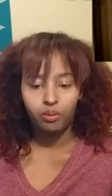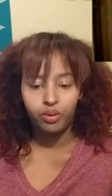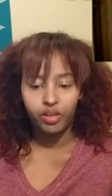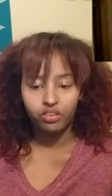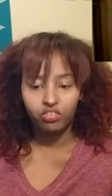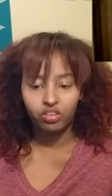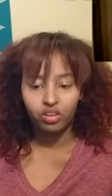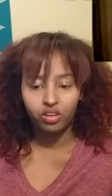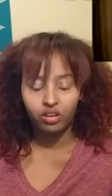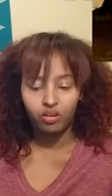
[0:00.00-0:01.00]
Bitch,
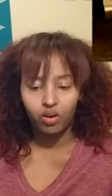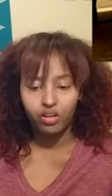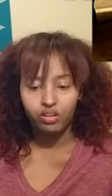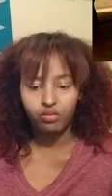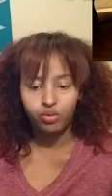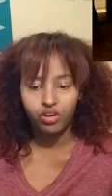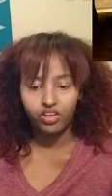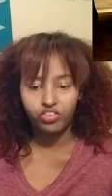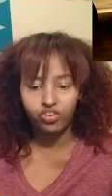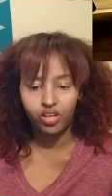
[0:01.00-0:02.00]
why are you
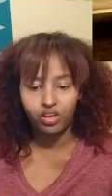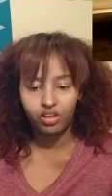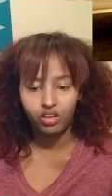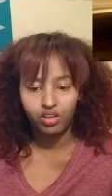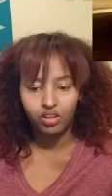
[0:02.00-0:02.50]
burning shit?